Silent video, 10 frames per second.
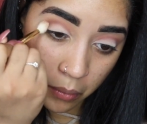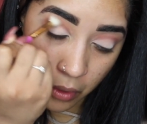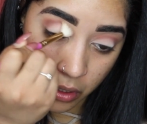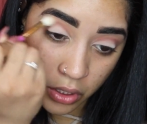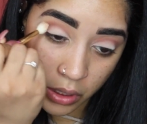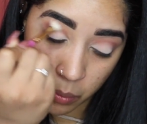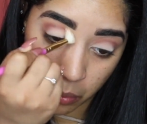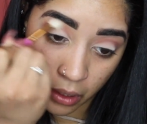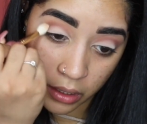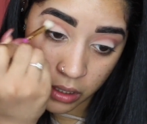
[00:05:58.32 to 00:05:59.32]
And just
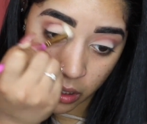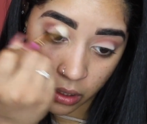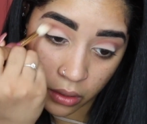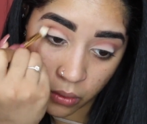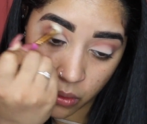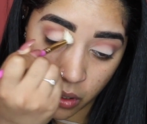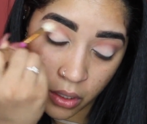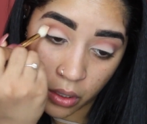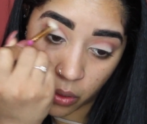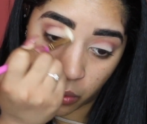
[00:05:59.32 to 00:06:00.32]
blend it
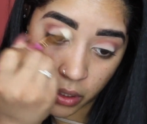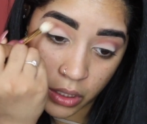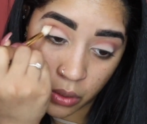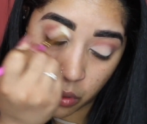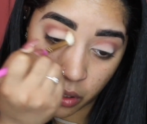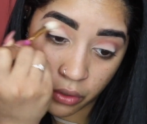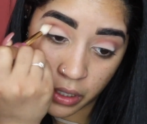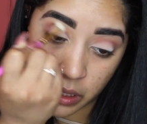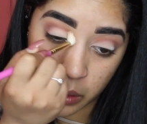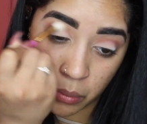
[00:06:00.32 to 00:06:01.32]
going to the
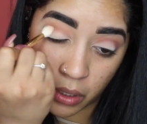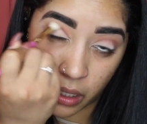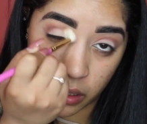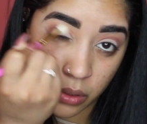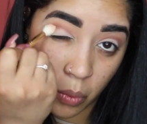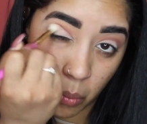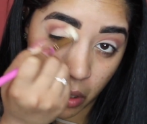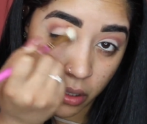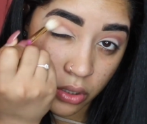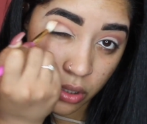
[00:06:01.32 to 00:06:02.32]
crease, but not so
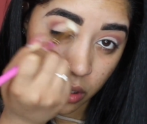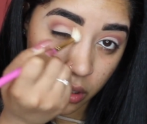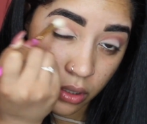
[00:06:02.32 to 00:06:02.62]
much,